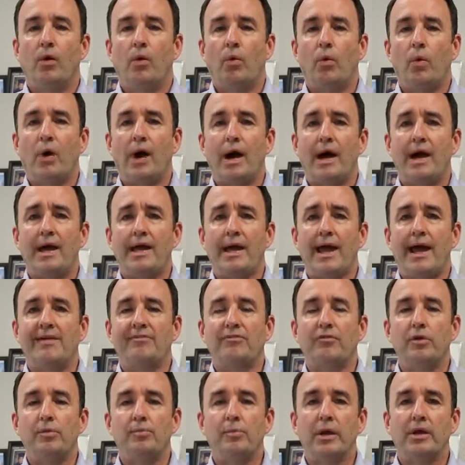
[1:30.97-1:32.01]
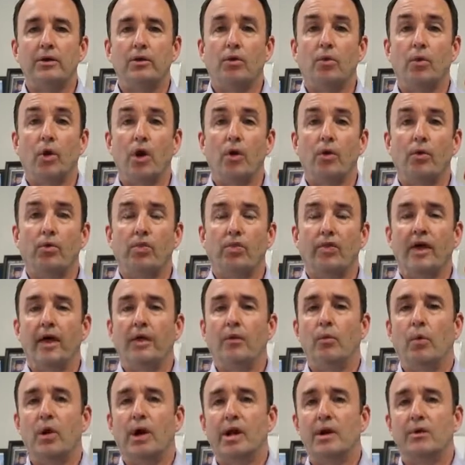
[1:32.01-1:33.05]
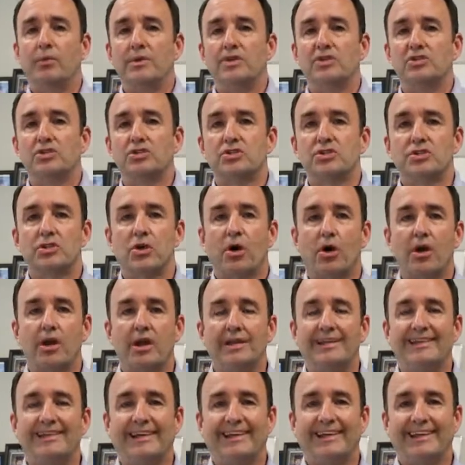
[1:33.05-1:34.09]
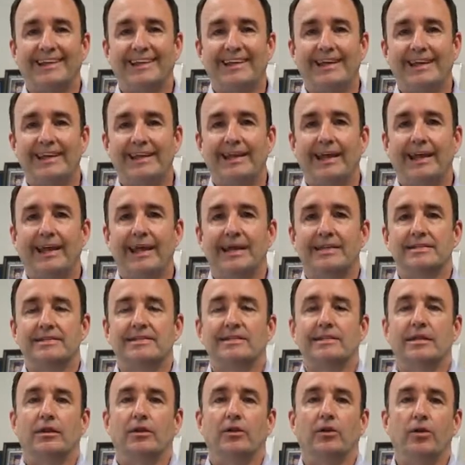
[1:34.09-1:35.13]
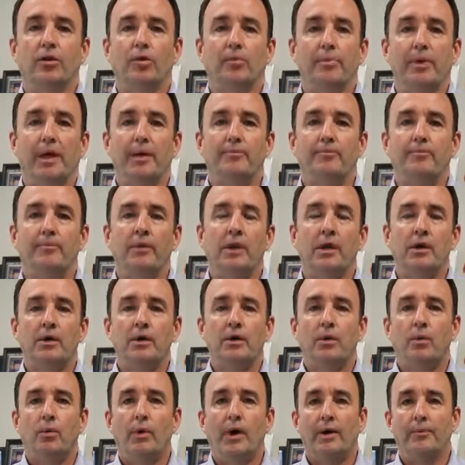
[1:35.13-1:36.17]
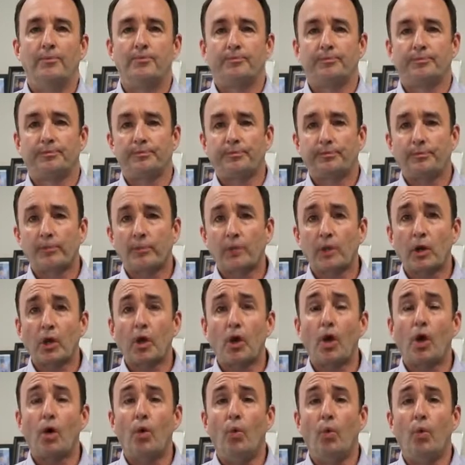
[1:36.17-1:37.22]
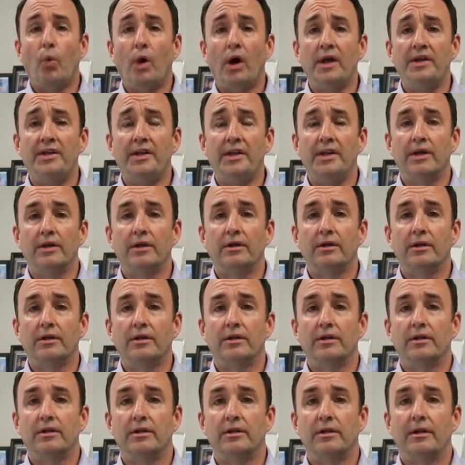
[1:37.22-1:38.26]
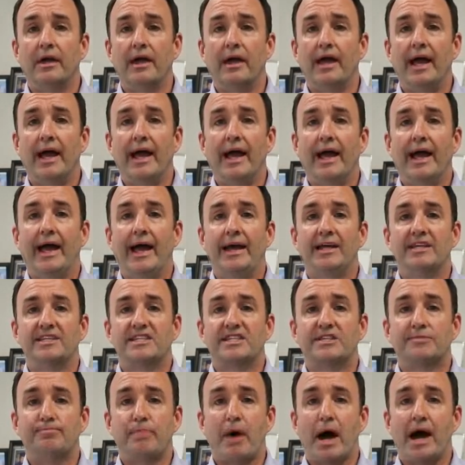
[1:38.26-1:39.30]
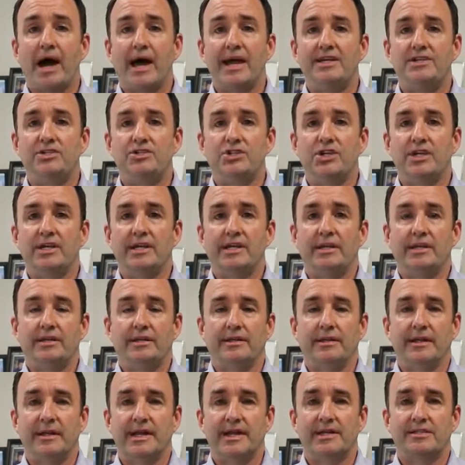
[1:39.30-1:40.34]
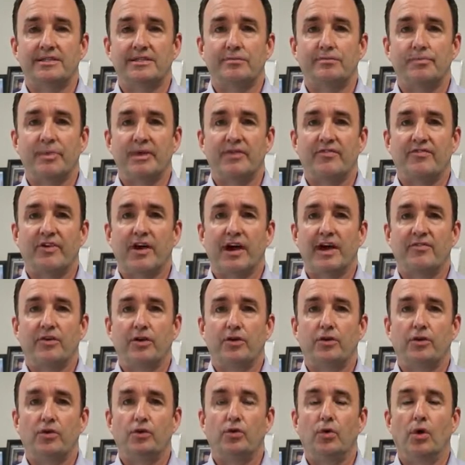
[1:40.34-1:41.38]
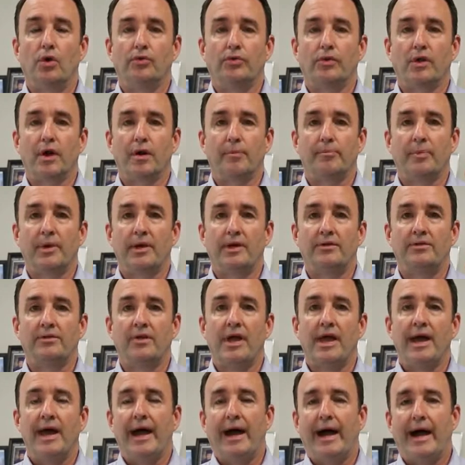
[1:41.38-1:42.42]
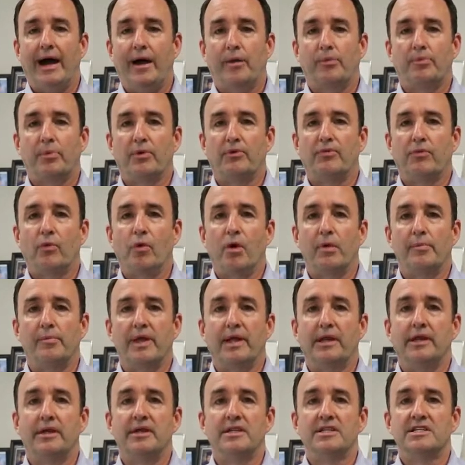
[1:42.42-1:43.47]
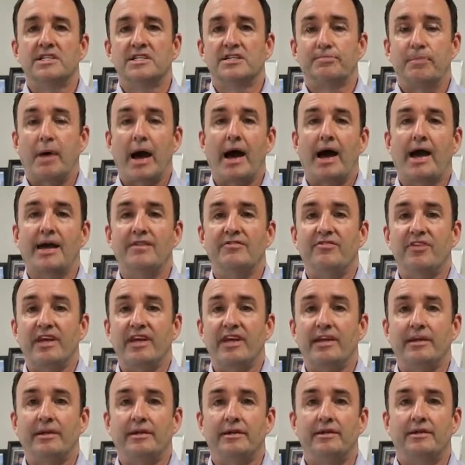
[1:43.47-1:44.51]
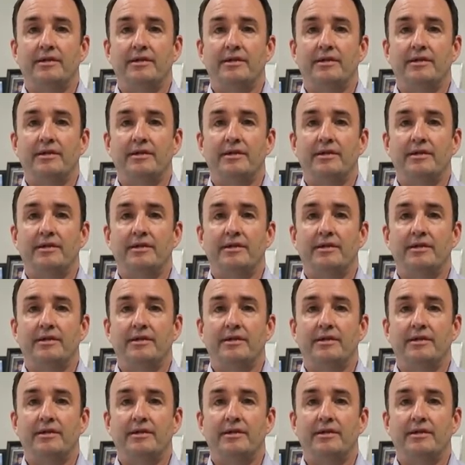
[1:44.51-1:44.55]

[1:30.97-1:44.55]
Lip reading: Why have we been growth, and why are we starting to lean against it a little bit? Well, 1 year, SPY-G, the S&P 500 growth companies, outperforming SPY-V,